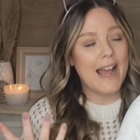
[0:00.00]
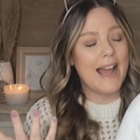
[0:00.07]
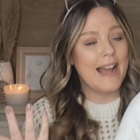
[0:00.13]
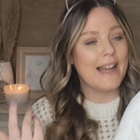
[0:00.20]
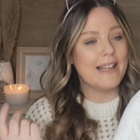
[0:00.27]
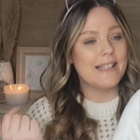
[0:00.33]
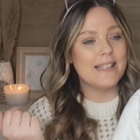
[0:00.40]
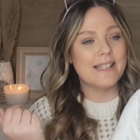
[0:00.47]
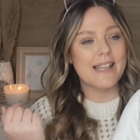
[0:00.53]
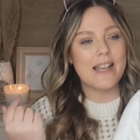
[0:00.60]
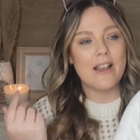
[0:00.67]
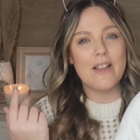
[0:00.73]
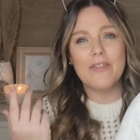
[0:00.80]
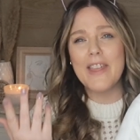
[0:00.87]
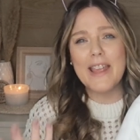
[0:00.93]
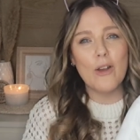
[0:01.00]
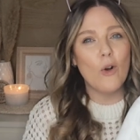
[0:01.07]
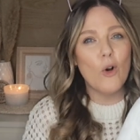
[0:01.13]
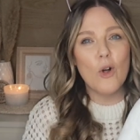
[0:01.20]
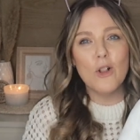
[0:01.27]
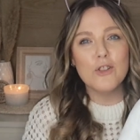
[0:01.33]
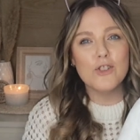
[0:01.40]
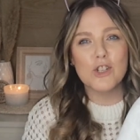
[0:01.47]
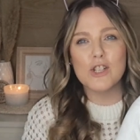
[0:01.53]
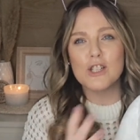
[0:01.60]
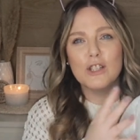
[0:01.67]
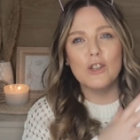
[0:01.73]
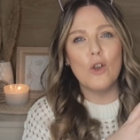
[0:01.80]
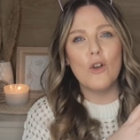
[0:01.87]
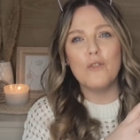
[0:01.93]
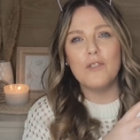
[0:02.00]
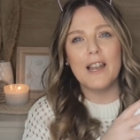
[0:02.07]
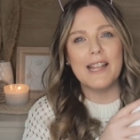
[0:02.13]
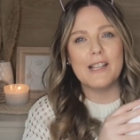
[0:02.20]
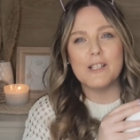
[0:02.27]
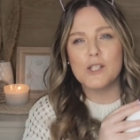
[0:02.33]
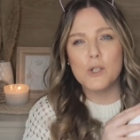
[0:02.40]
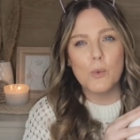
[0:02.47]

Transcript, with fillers: and they all just love like